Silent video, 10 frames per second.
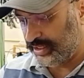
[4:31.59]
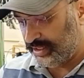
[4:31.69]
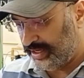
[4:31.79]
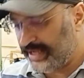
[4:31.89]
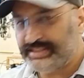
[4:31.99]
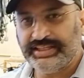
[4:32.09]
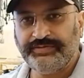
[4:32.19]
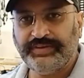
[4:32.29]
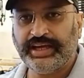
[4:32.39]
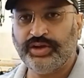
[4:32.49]
let's see if
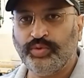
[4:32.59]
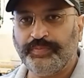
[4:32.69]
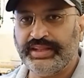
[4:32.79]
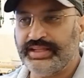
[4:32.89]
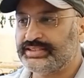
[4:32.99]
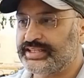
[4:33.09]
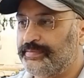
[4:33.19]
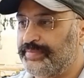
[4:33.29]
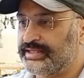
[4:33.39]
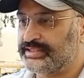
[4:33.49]
we can open this up
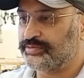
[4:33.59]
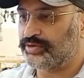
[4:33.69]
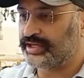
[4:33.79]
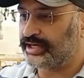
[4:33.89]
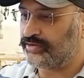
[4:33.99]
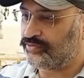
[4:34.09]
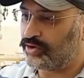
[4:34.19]
and see what kind of